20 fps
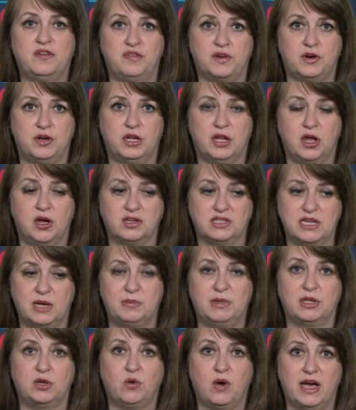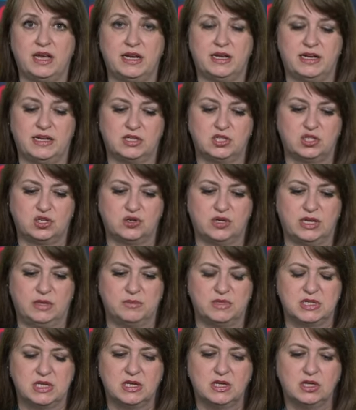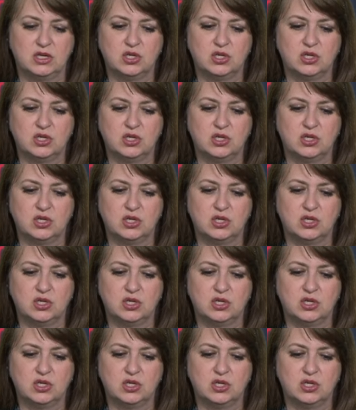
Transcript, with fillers: very long time and quite at extremes.